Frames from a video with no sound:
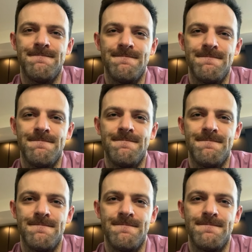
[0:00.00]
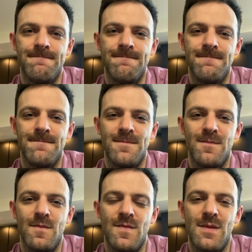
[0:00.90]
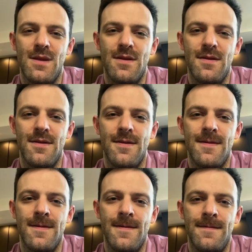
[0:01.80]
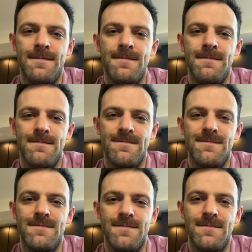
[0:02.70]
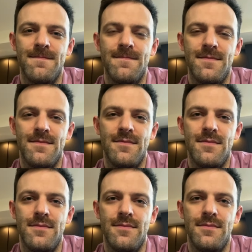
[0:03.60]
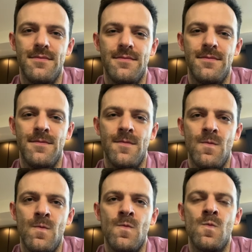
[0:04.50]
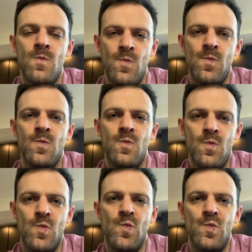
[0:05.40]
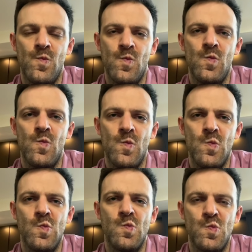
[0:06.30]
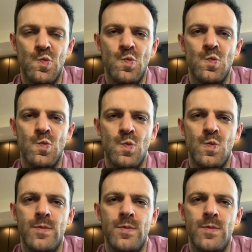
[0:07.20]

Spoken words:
This person isn't speaking.